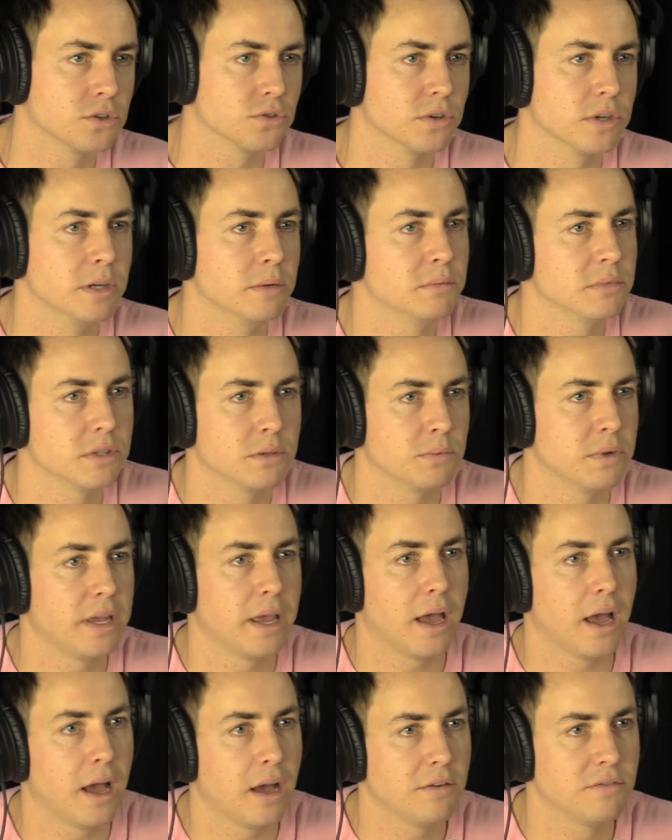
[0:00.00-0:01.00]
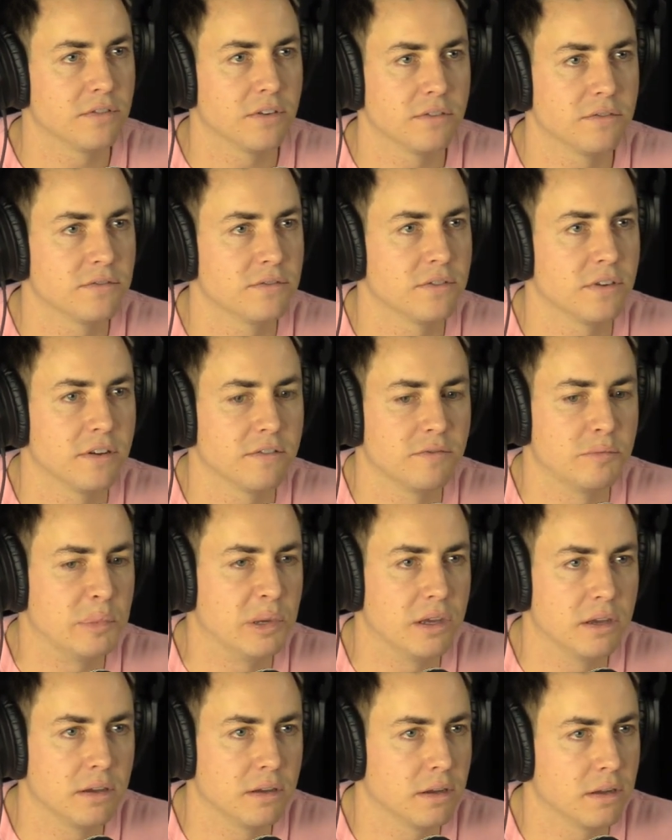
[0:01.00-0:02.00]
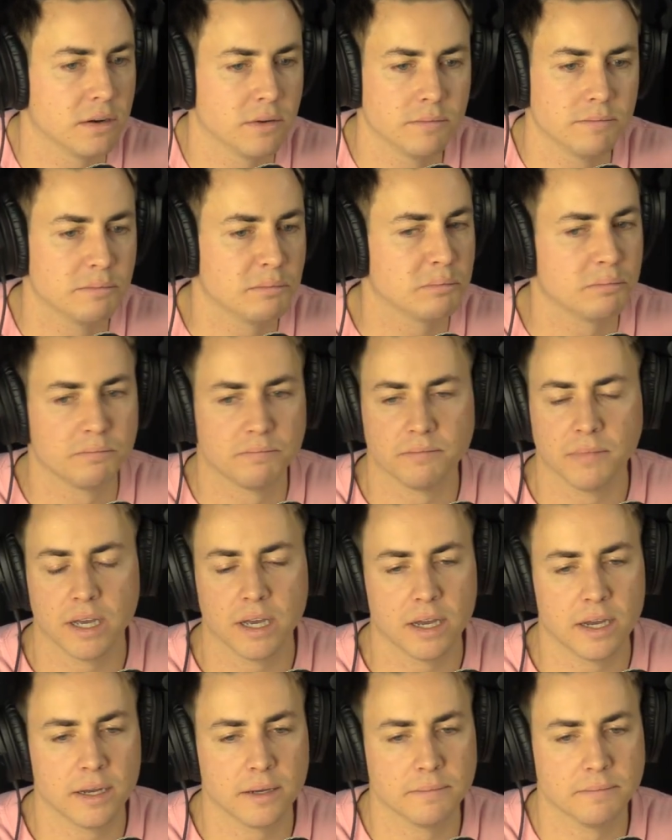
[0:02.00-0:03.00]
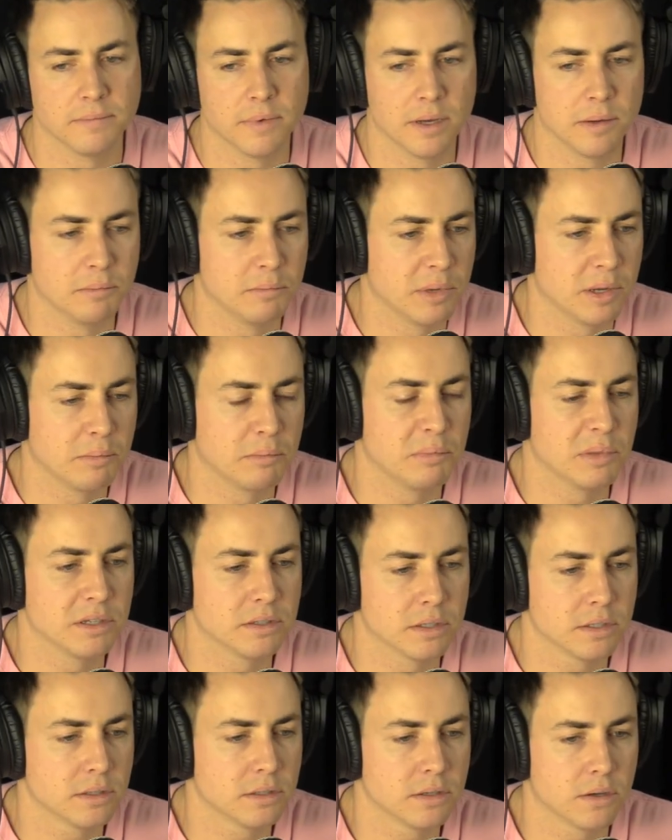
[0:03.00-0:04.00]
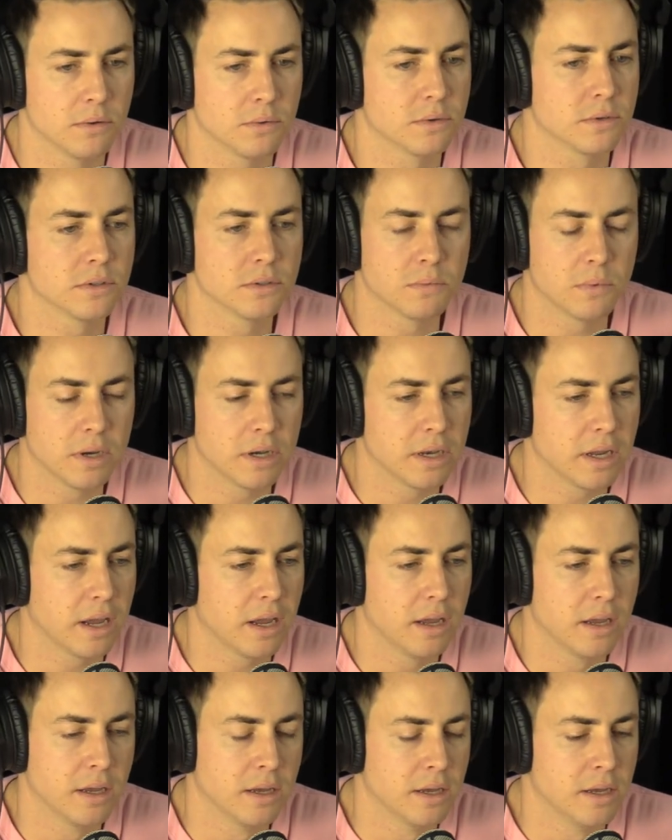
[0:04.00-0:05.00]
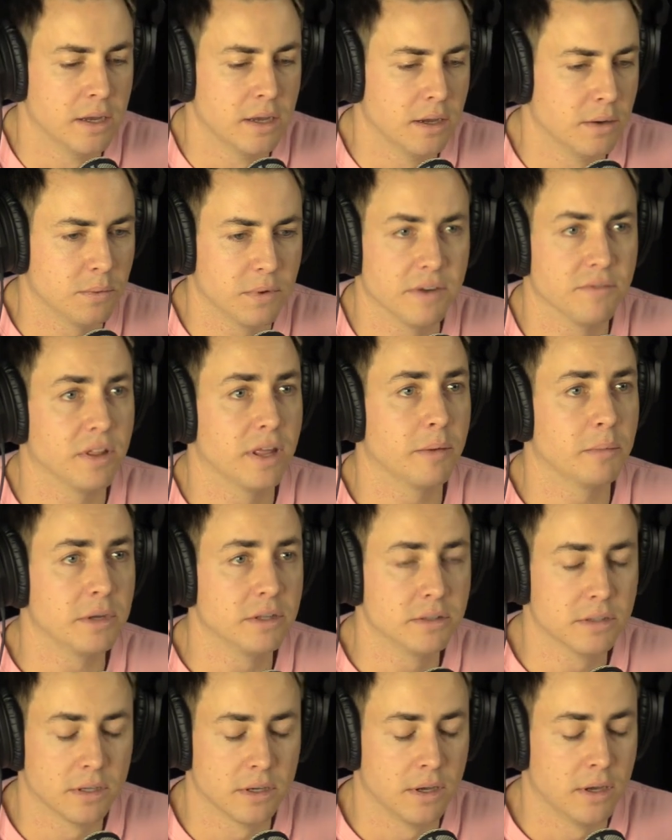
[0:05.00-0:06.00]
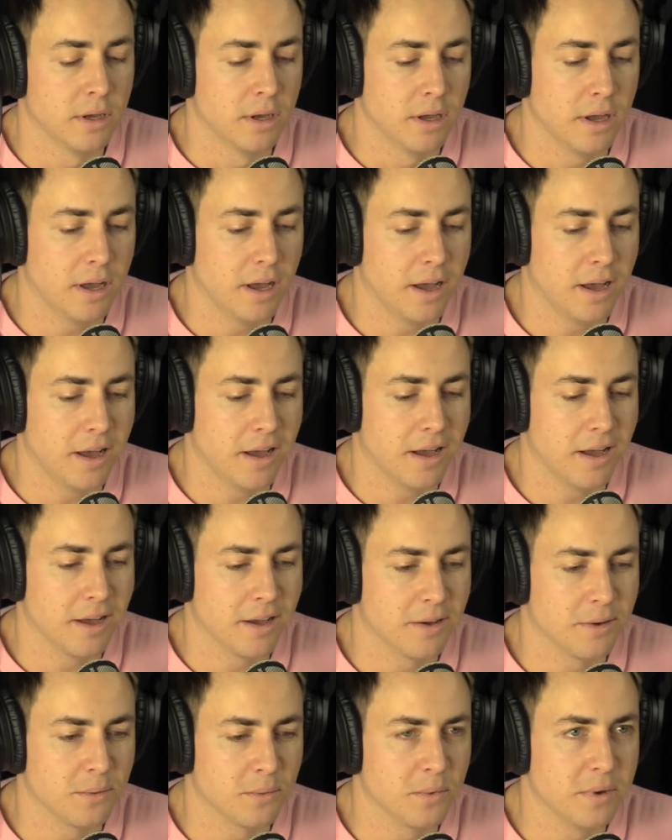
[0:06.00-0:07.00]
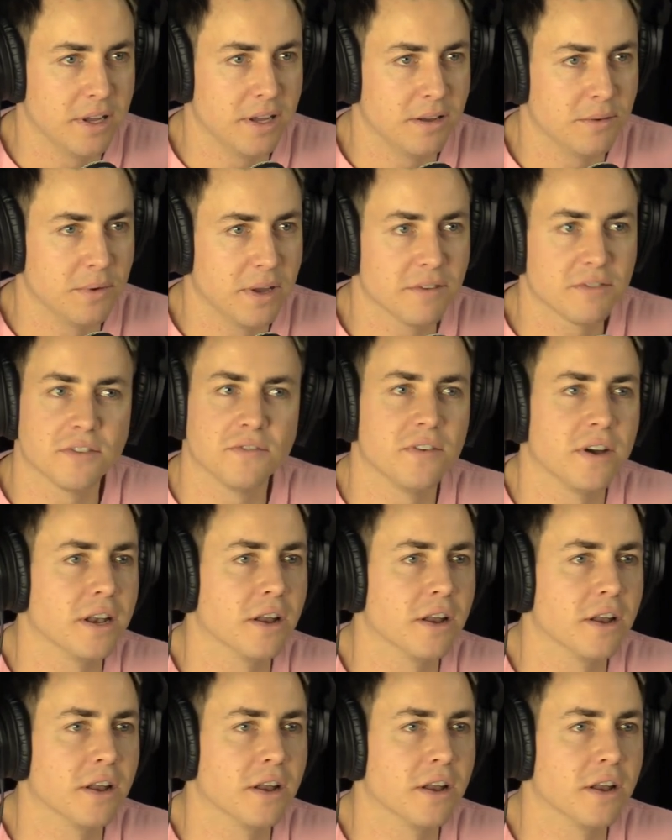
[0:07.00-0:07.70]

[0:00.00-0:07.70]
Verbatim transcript: our dreams that we have of, of being, you know, um, big business owners one day, whatever that means, uh, we, we have